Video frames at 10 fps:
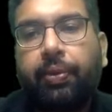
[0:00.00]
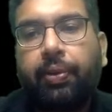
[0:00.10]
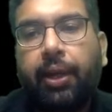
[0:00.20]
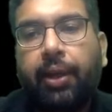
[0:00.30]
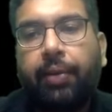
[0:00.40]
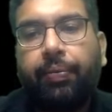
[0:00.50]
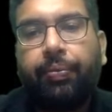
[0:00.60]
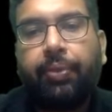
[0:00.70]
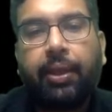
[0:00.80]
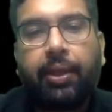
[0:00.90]
Right?
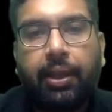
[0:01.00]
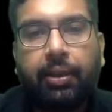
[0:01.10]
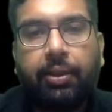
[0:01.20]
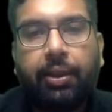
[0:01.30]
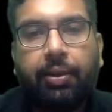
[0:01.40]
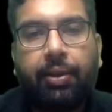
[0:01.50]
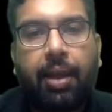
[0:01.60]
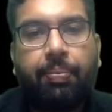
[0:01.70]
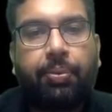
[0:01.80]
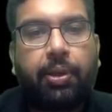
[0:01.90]
Yes, sir.
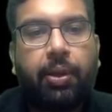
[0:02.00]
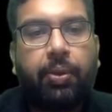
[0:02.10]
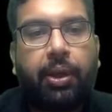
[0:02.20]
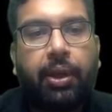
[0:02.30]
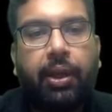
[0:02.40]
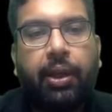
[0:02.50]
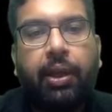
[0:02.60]
Absolutely.